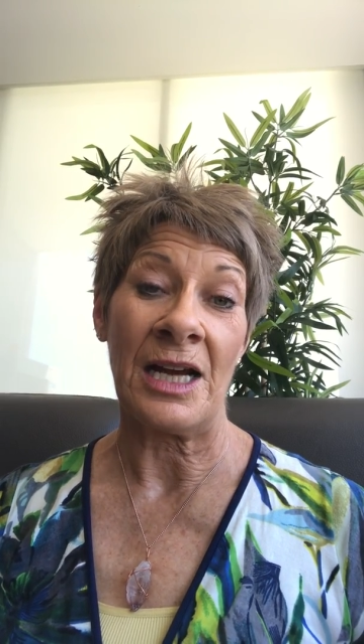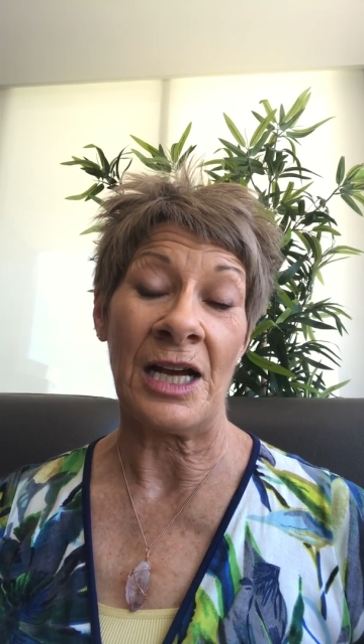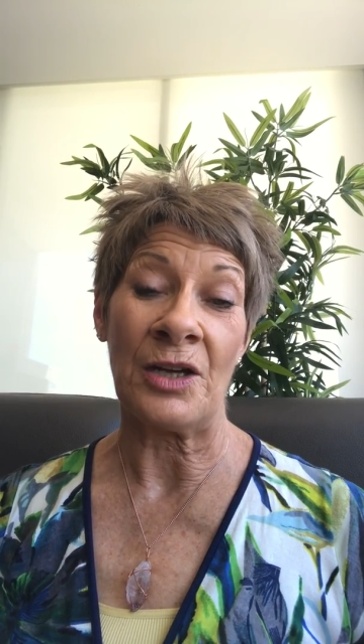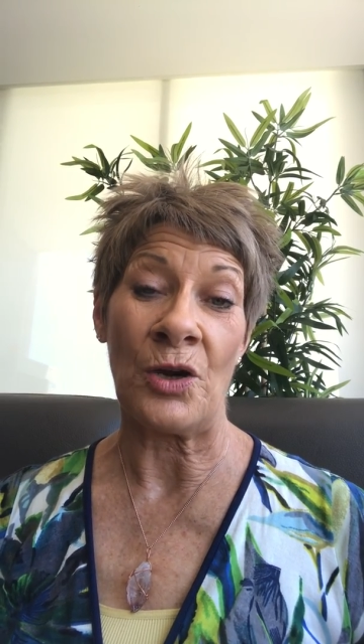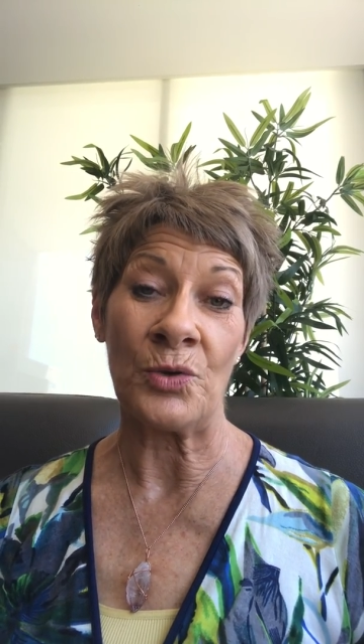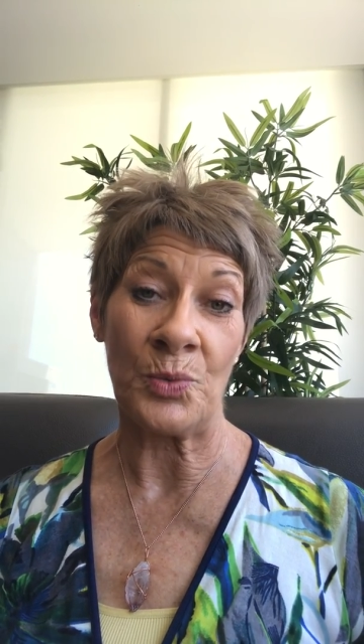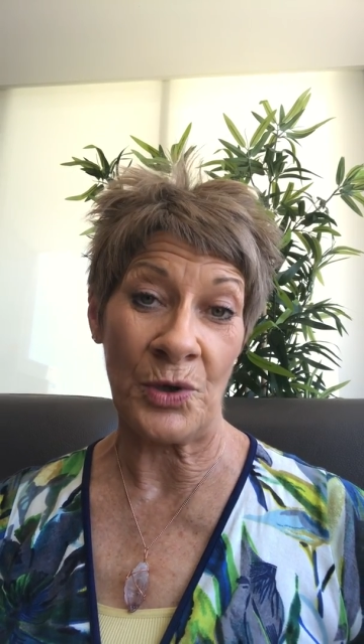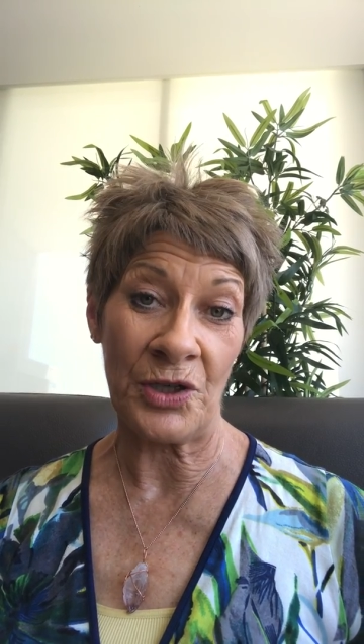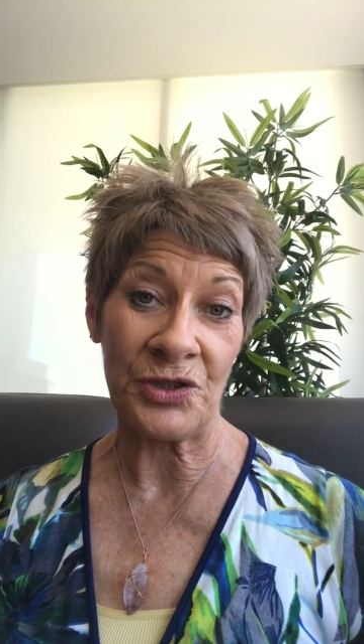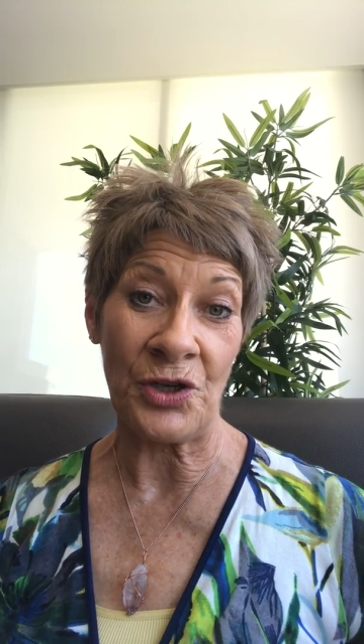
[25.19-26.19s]
I hold
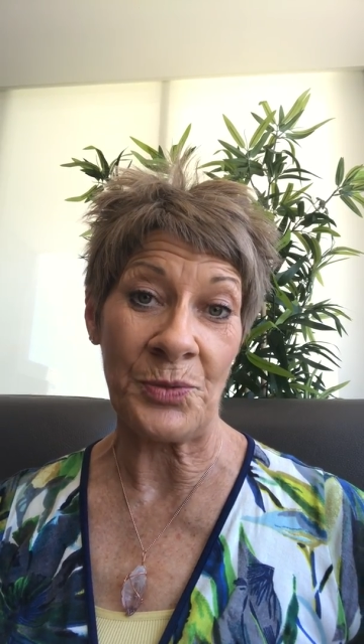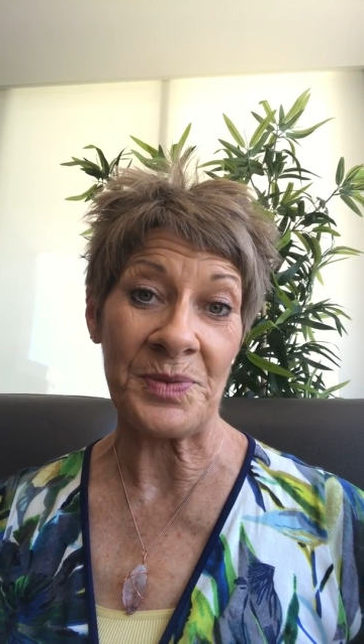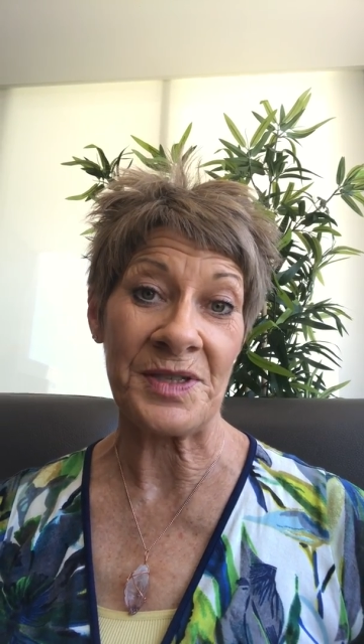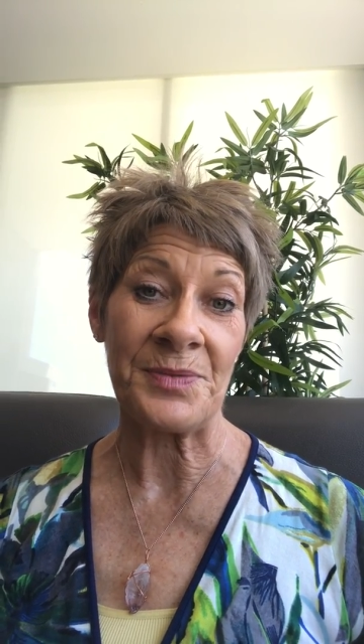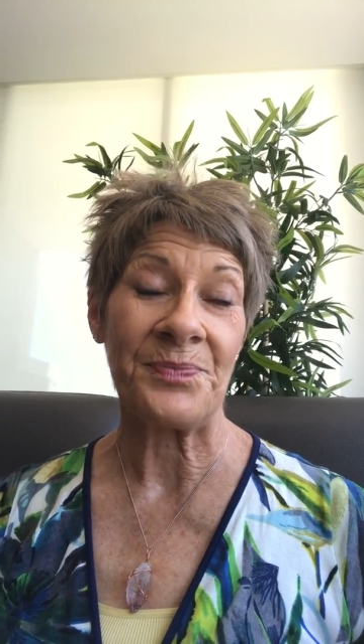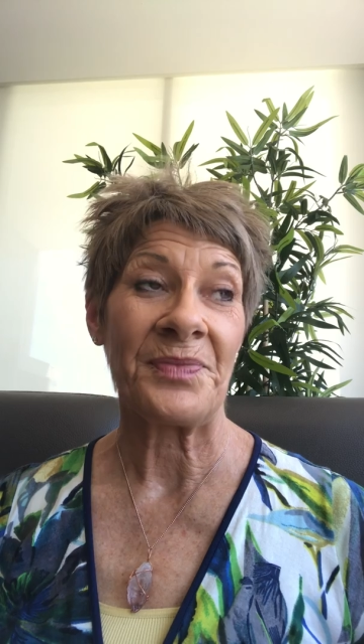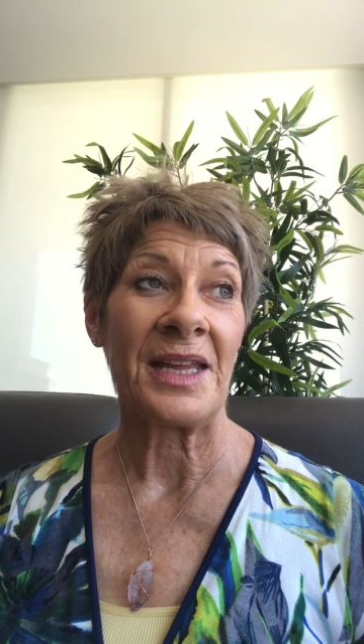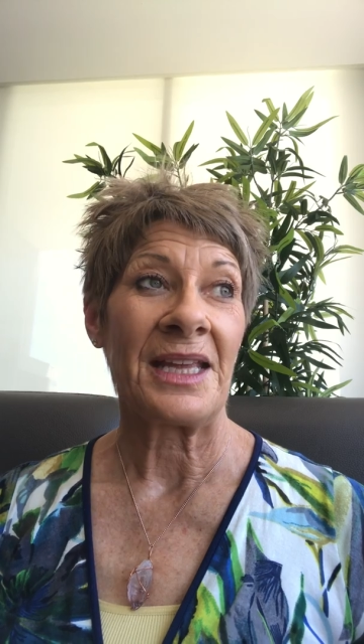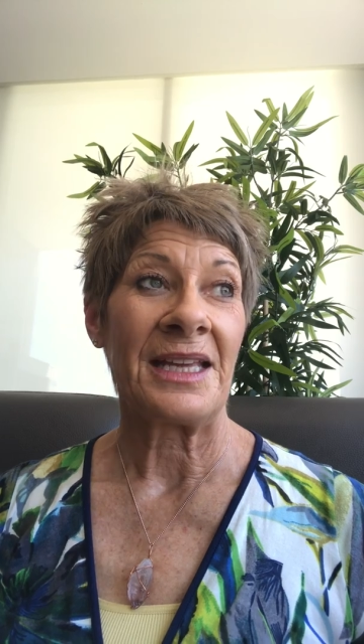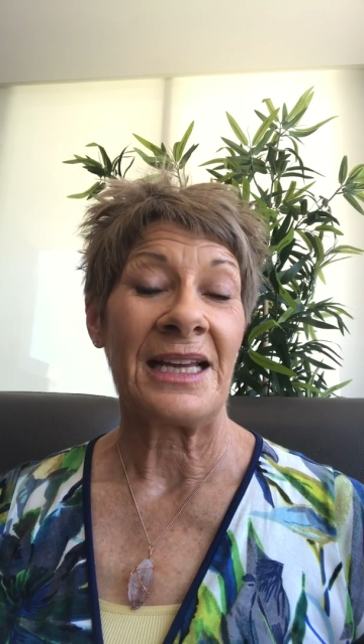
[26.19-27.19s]
workshops,
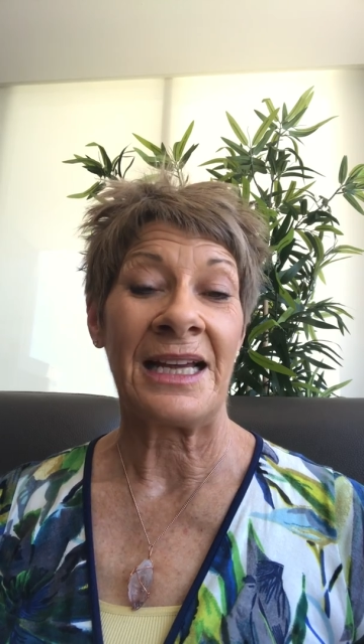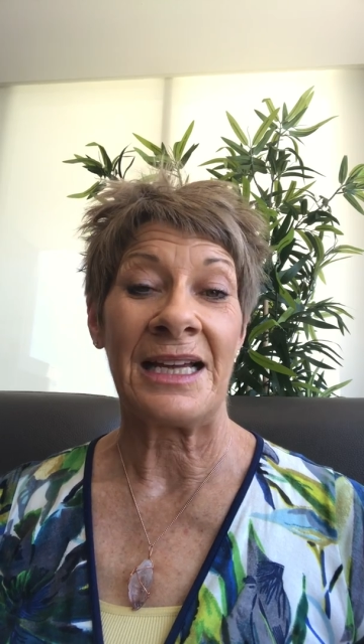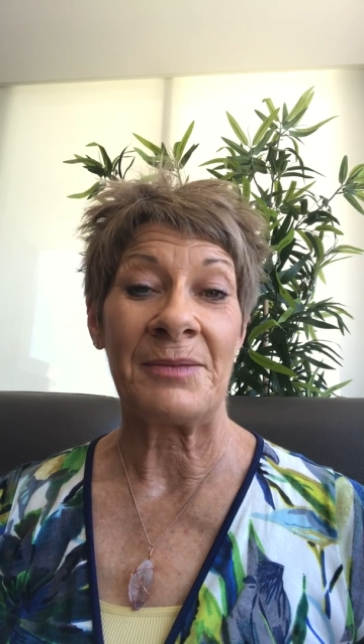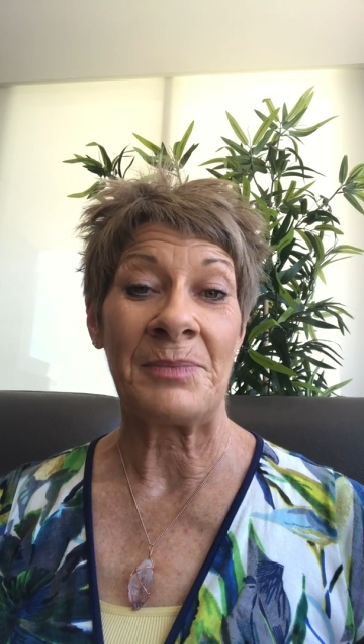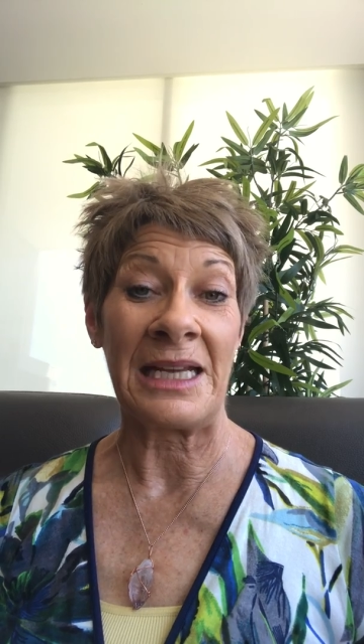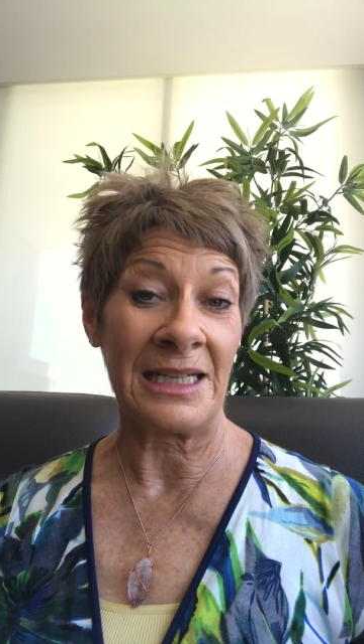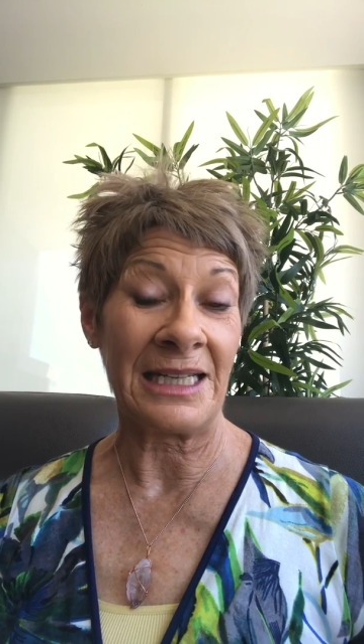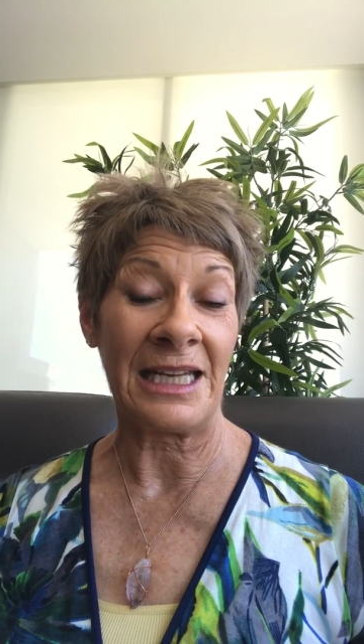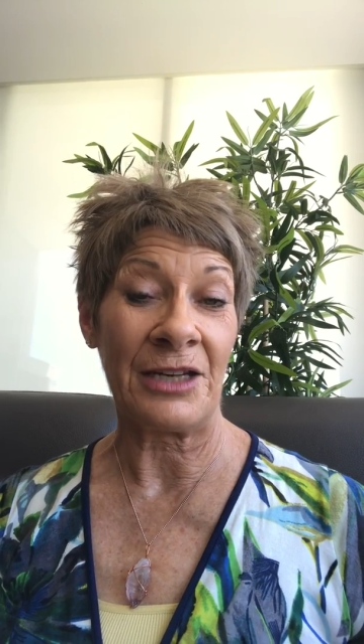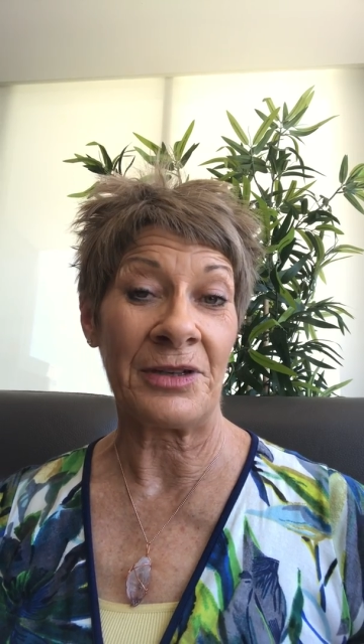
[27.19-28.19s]
uh,
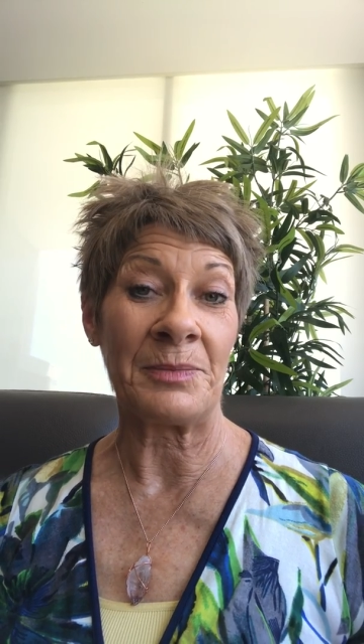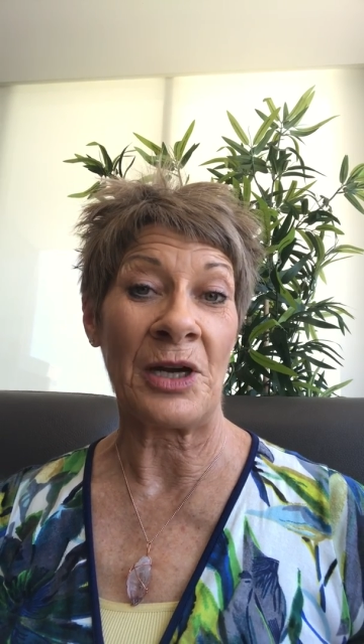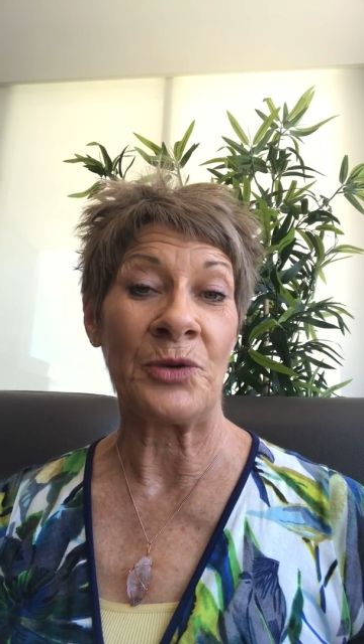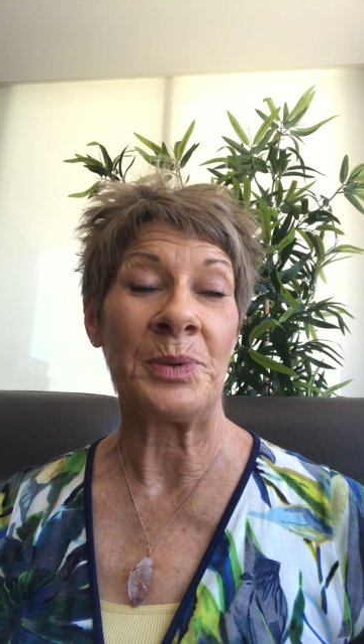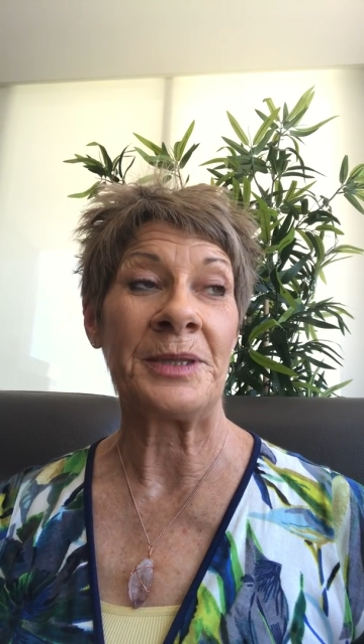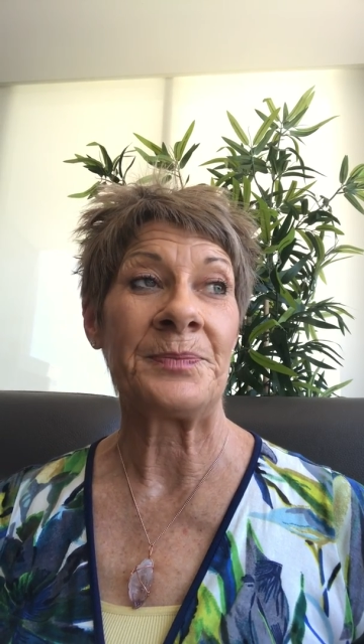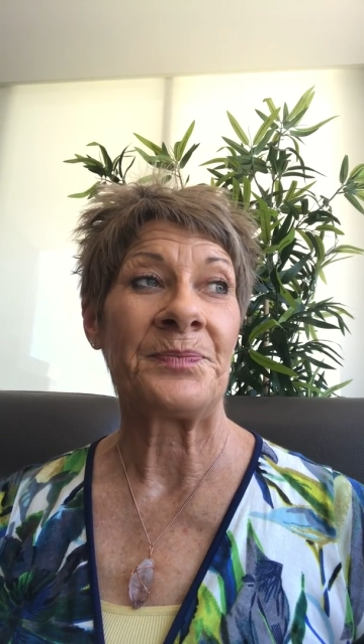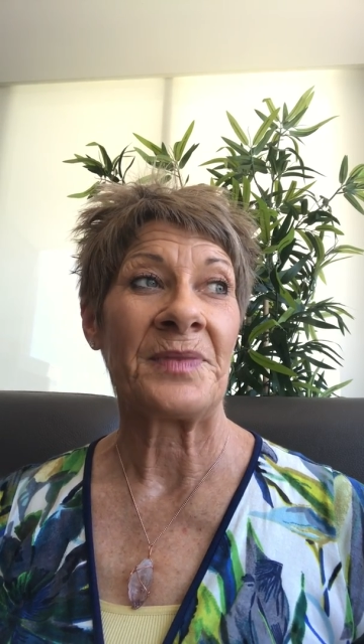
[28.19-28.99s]
mainly here in Melbourne